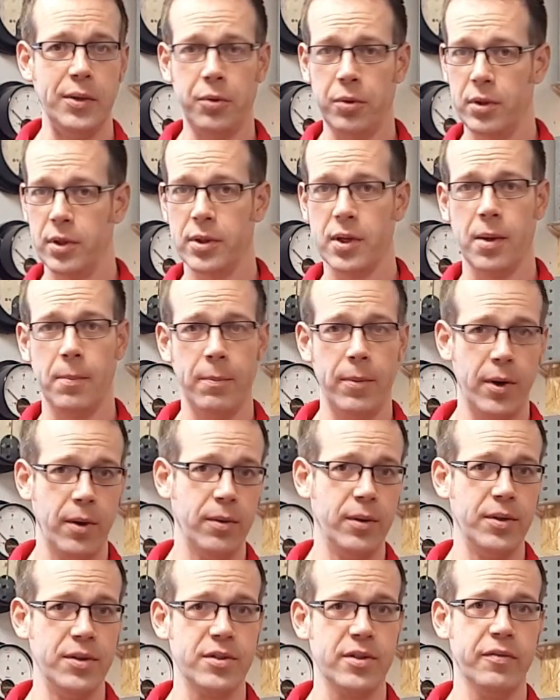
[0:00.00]
all the
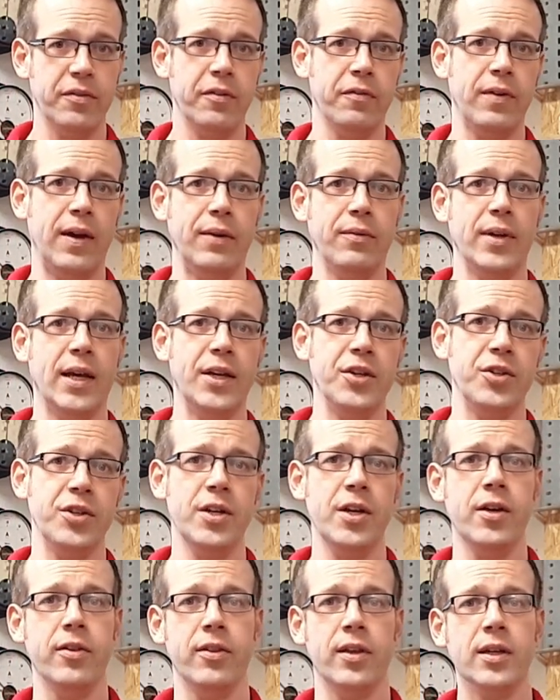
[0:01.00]
components of the foundation
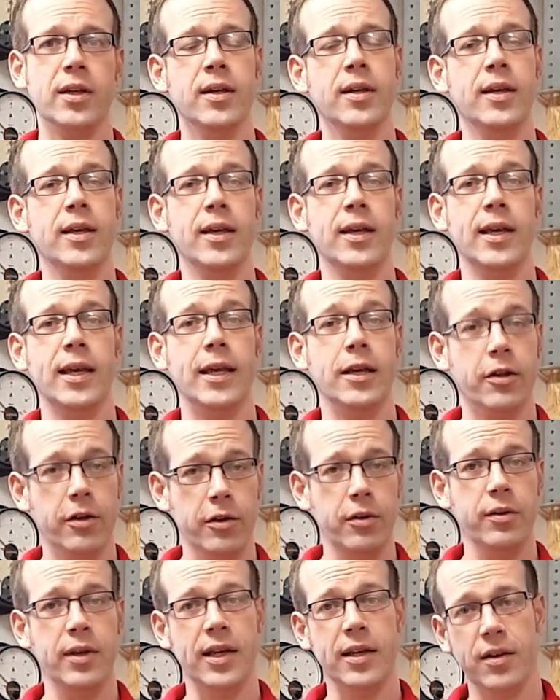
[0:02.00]
earthing,
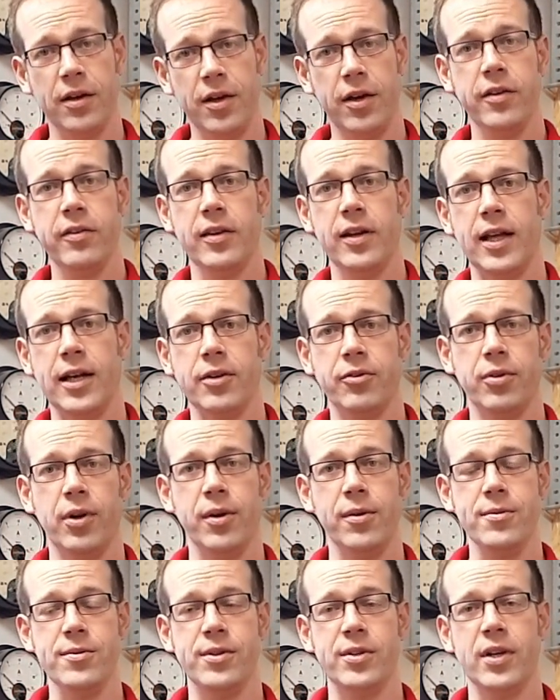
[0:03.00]
including earth
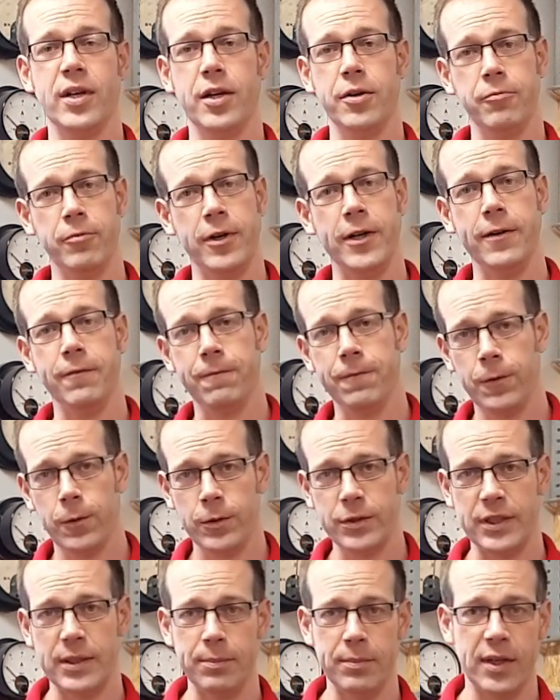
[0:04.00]
electrodes and
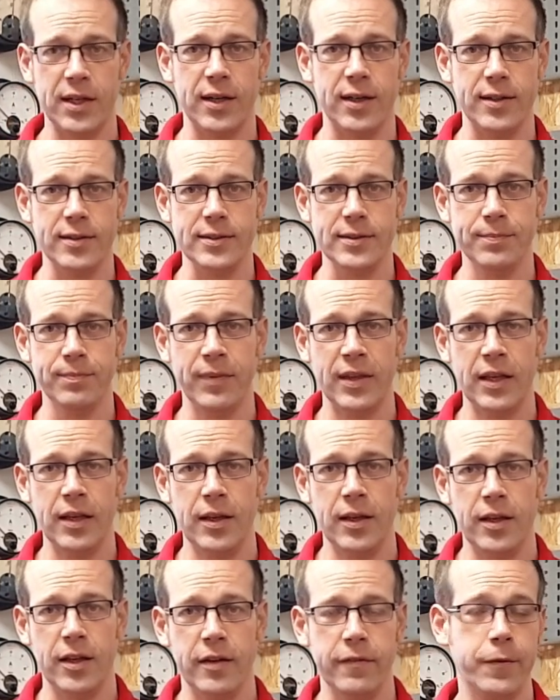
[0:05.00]
reinforcing bars.
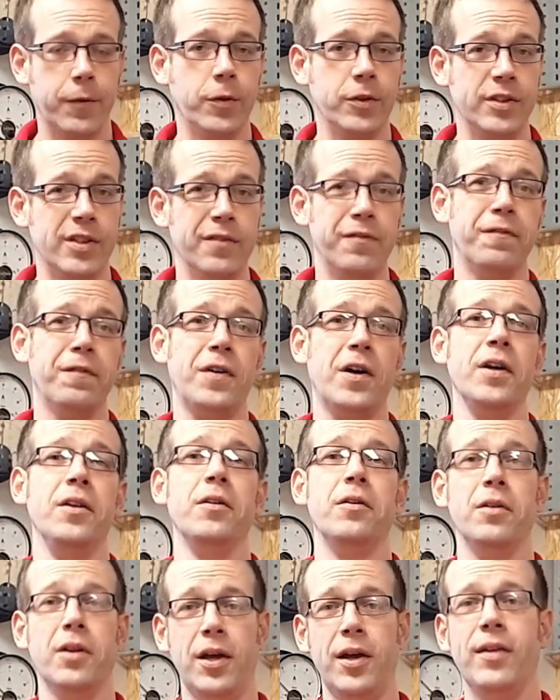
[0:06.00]
Of course, the
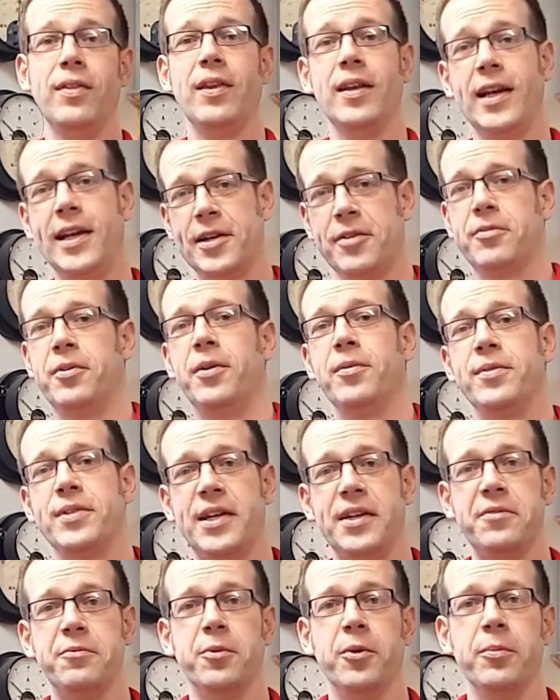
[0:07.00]
final earth electrode
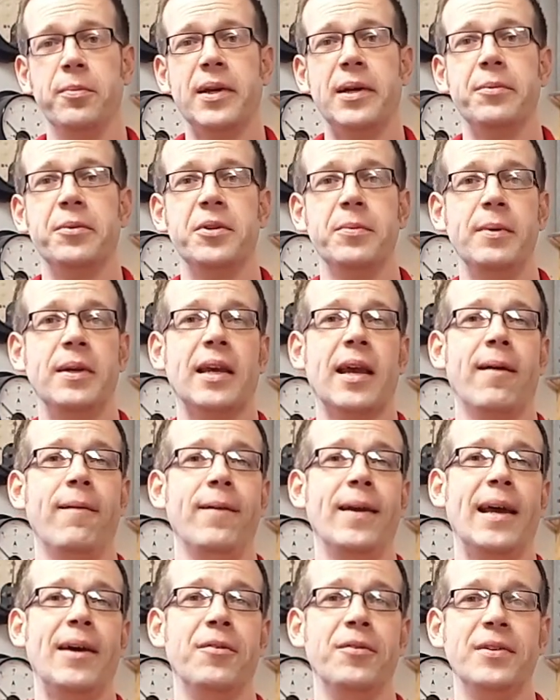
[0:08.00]
test won't be able to be
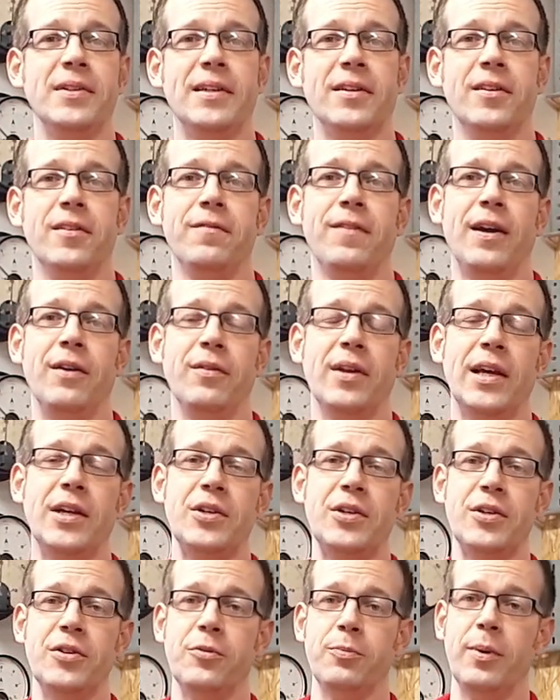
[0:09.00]
carried out until the
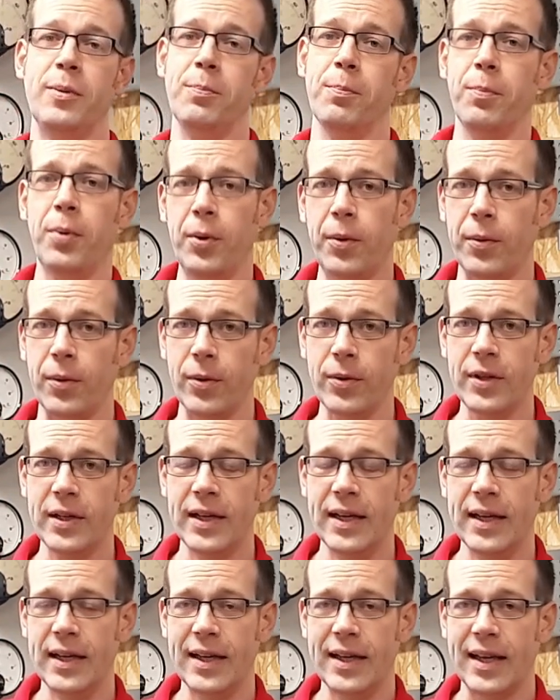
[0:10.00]
foundation has been poured,
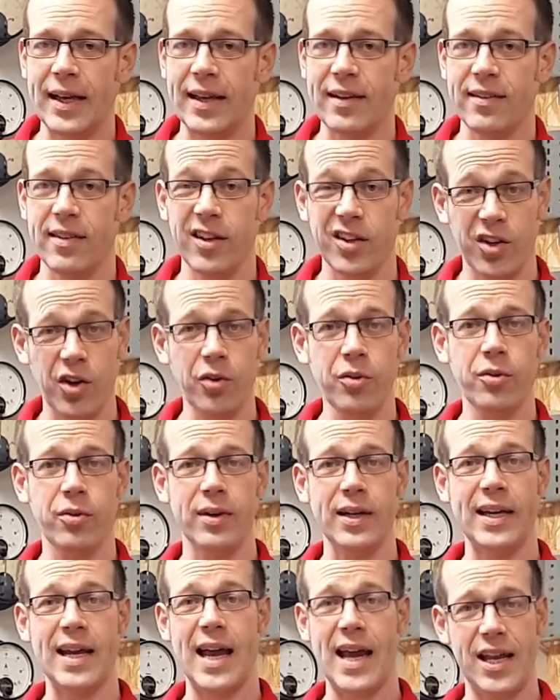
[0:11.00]
as the
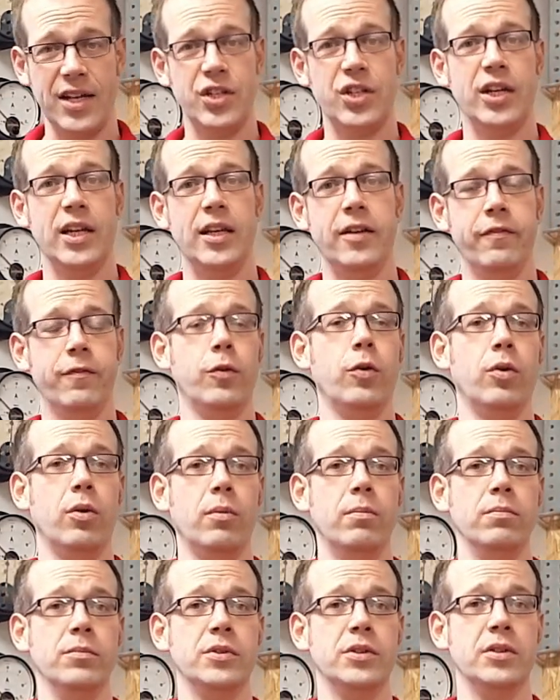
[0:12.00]
concrete actually
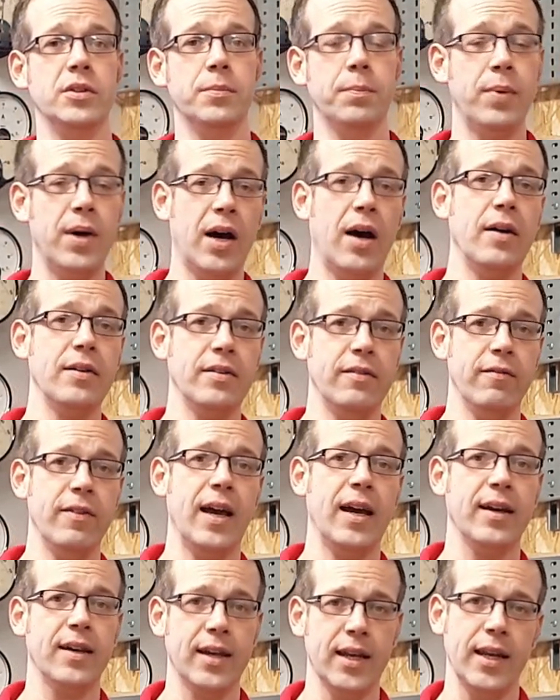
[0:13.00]
forms part of
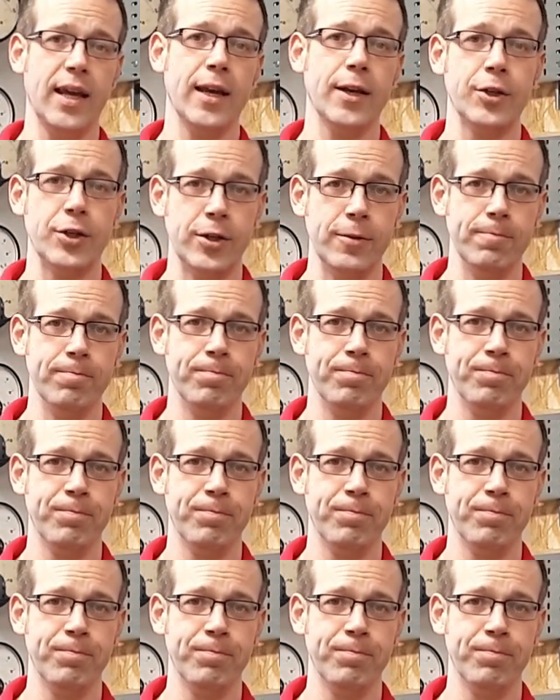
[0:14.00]
that connection.